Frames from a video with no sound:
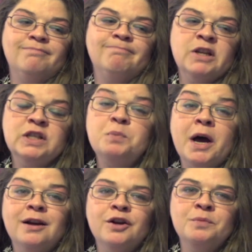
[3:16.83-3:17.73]

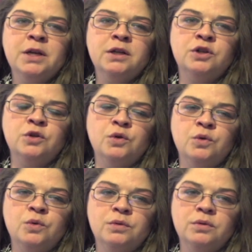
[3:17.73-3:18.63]
inspired me
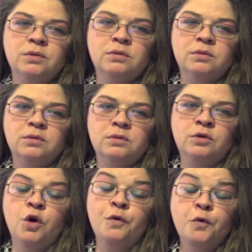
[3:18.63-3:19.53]
to
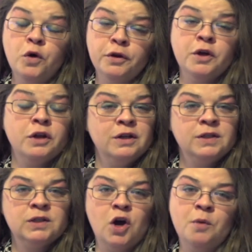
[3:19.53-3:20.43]
go forth on
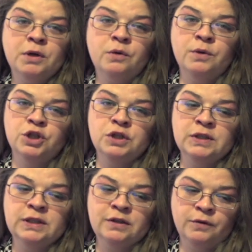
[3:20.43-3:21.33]
this topic, which
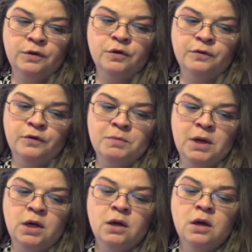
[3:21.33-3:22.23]
is difficult for
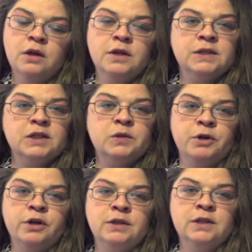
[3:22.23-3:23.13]
me. These
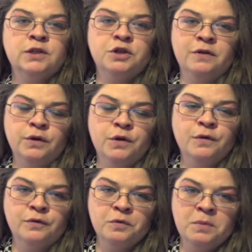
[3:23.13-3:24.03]
experiences are
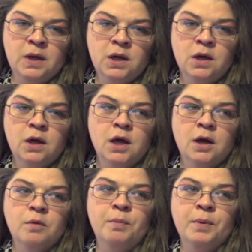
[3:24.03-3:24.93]
difficult for me,
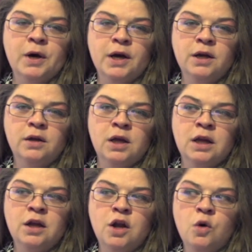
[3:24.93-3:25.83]
but
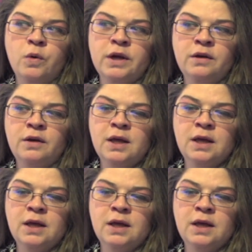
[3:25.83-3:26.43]
knowing